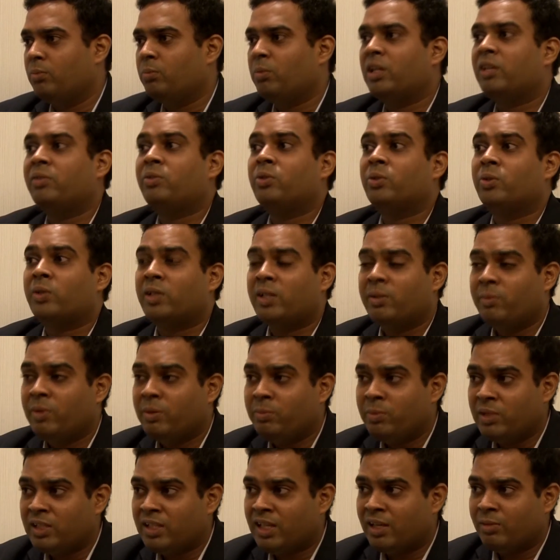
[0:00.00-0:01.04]
But if you
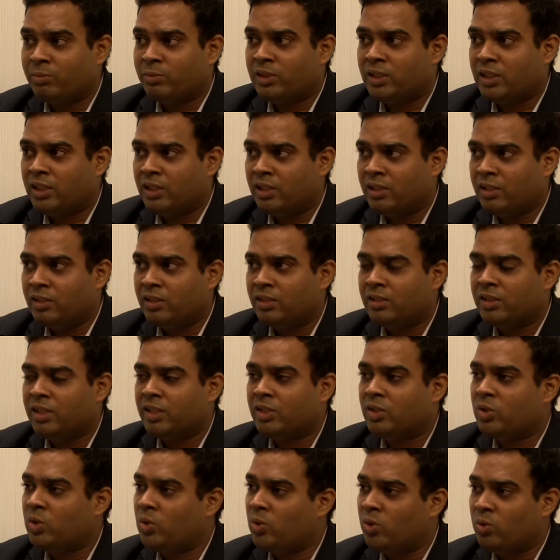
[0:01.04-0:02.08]
remember something,
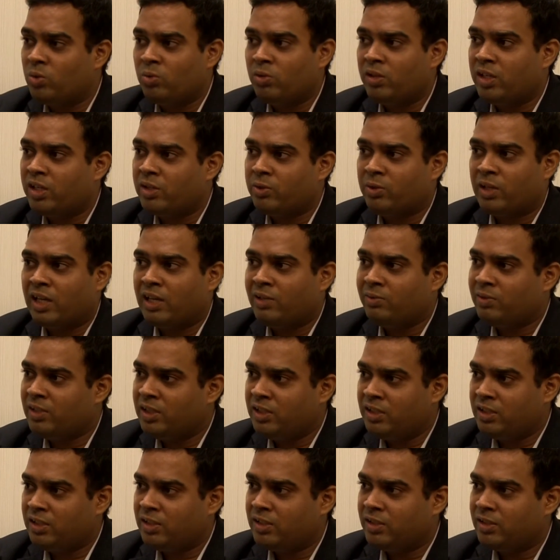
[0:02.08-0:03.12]
there's no rule that you have
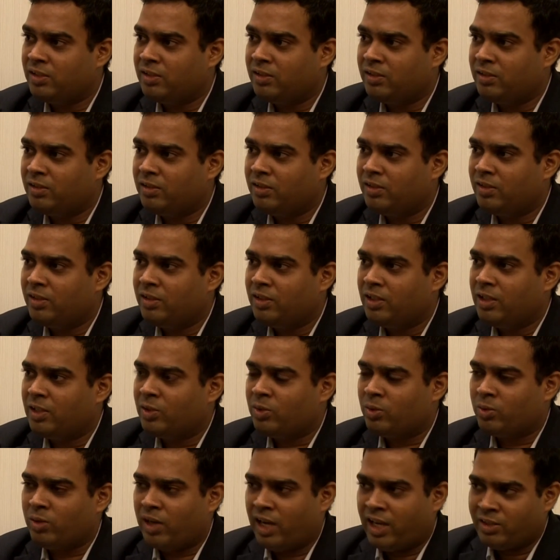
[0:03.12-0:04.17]
learned.
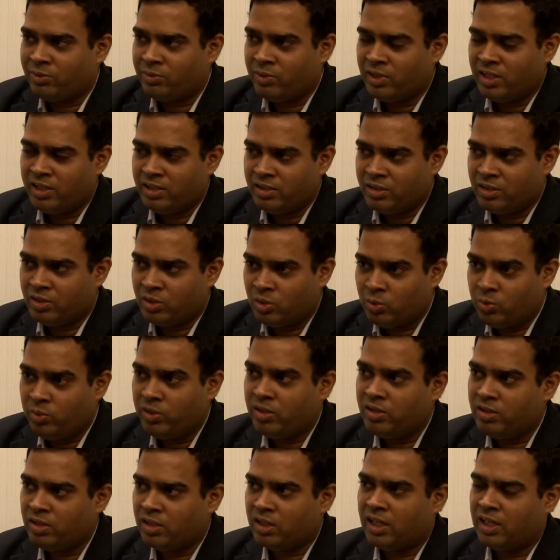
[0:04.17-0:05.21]
So as far as
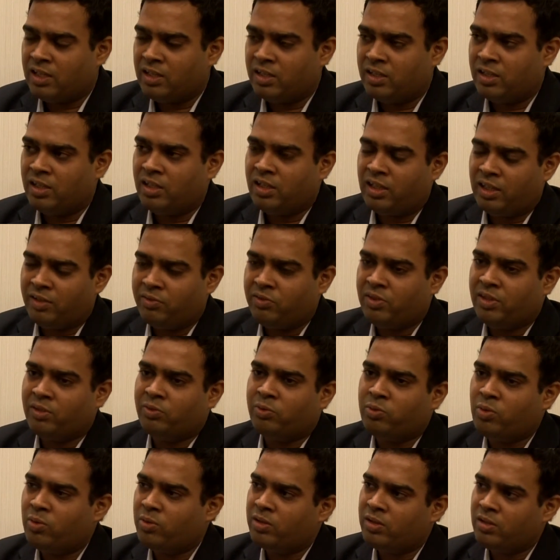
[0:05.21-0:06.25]
students are concerned, if their
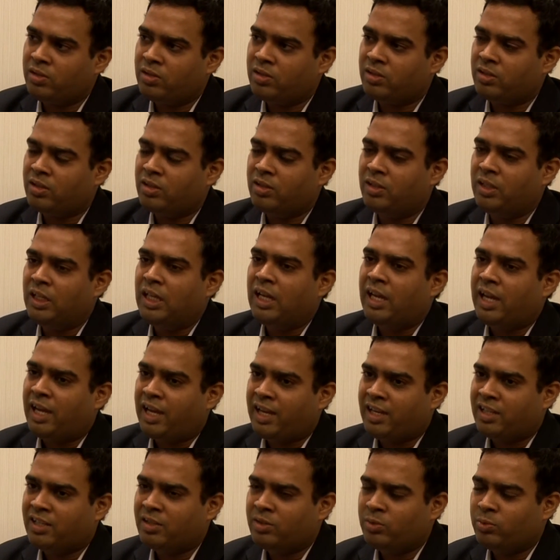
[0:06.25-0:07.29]
focus
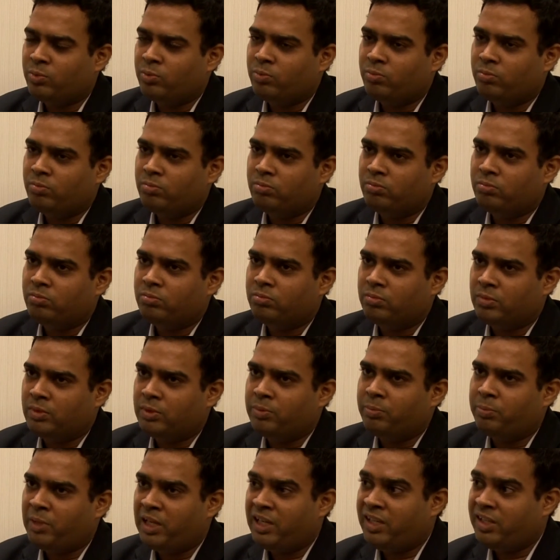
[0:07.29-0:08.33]
has
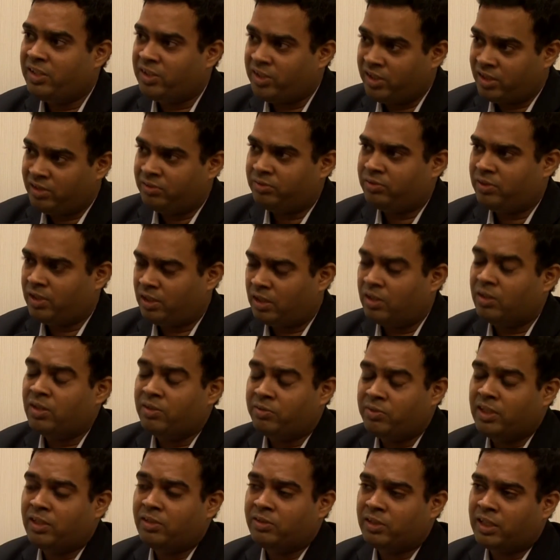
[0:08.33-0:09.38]
made a shift, or if
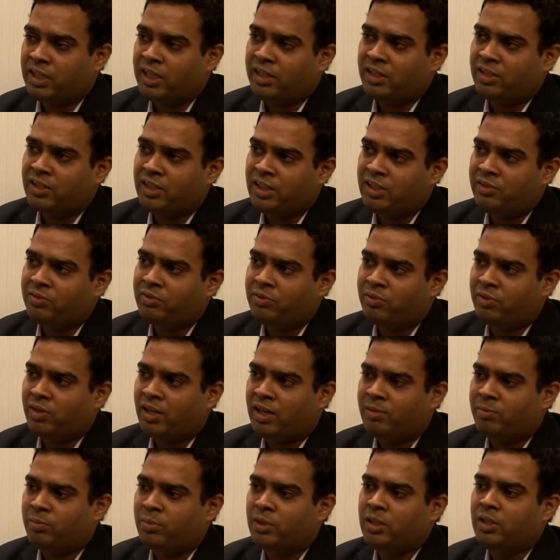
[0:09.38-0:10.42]
they can shift
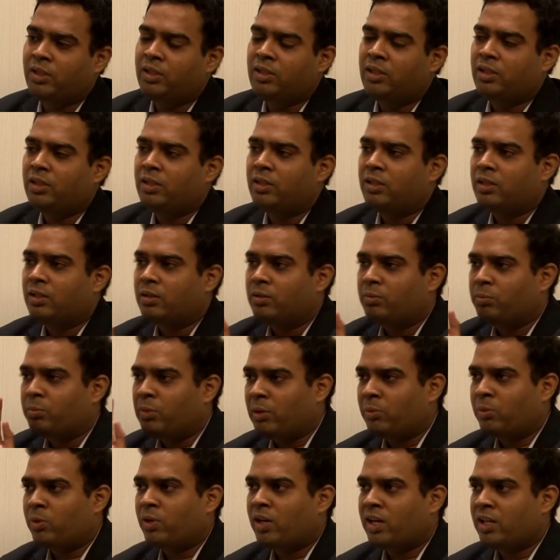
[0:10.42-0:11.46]
from
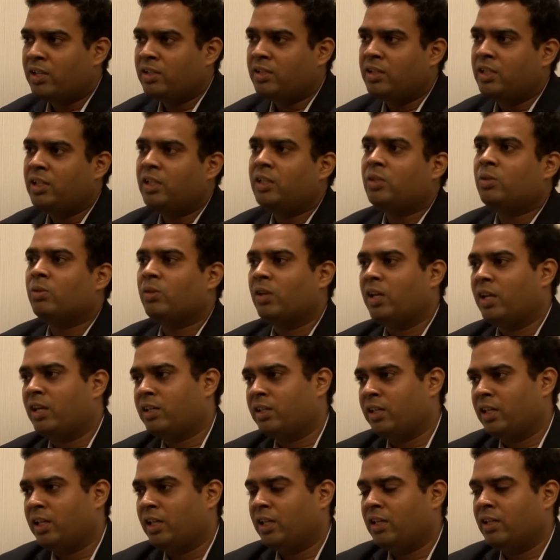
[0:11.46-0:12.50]
memorizing to
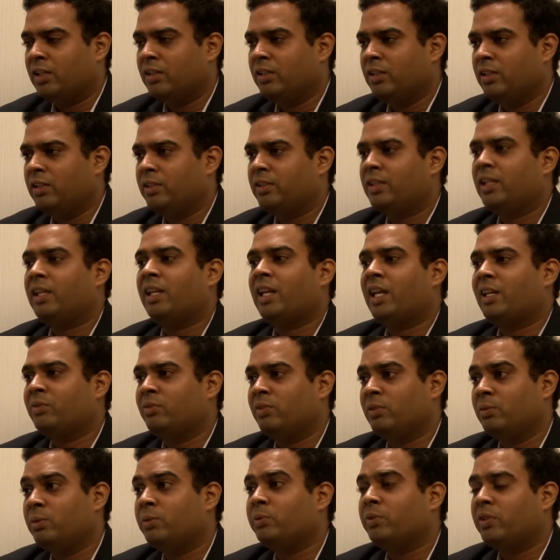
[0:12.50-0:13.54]
learning, their life
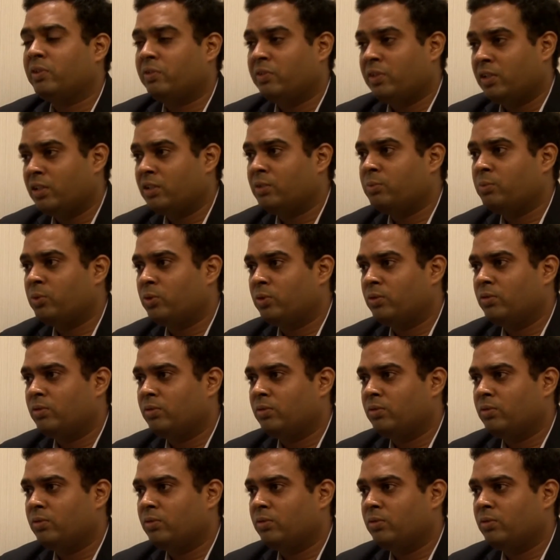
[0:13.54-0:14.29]
will be very, very smooth.